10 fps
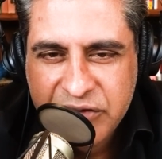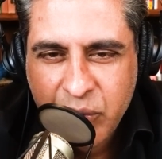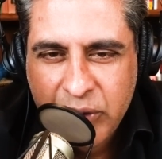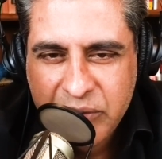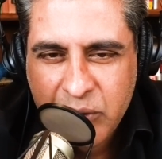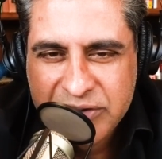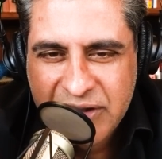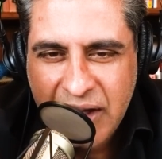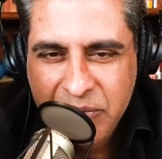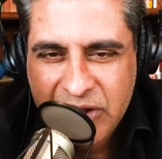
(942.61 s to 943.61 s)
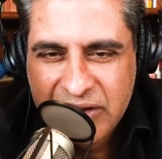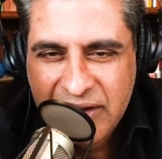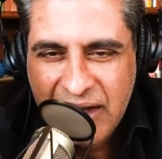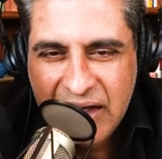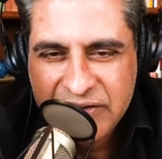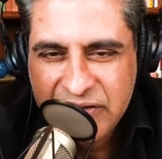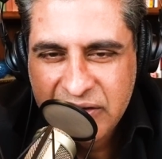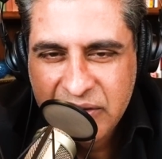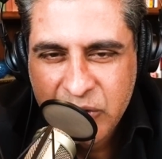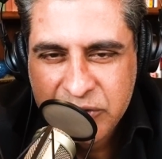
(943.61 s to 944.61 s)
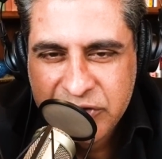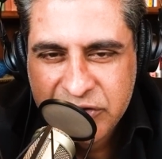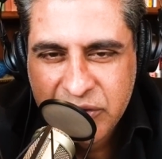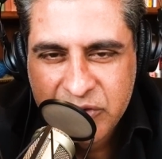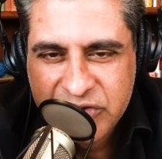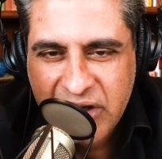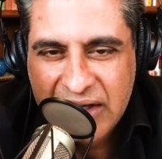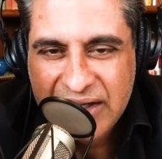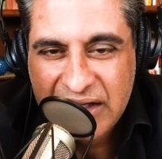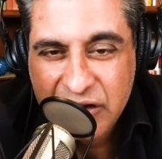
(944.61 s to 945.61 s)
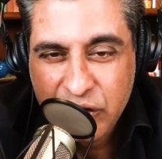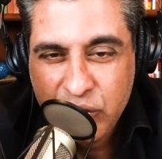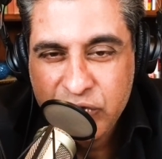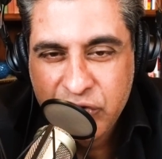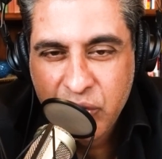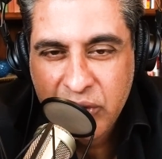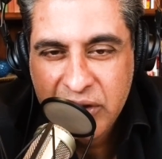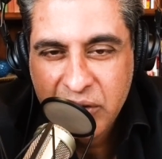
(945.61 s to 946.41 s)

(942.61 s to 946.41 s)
So what's happening? Right. That is the immune system just kind of getting used to it,